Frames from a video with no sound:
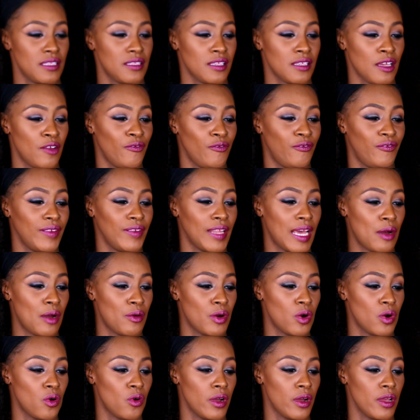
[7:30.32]

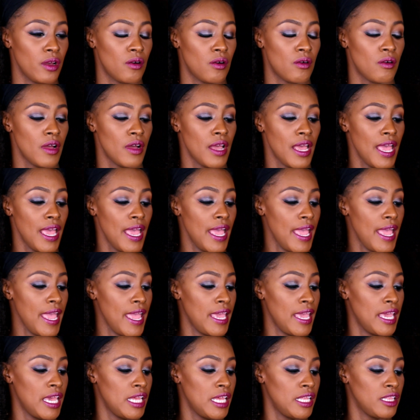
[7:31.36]
sunflower oil
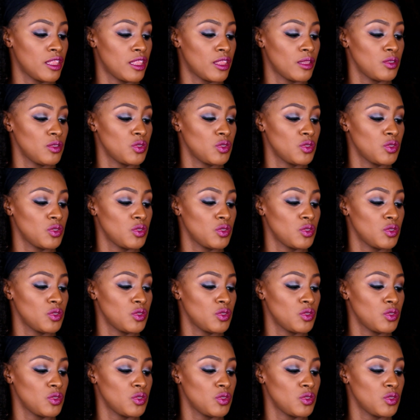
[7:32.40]
and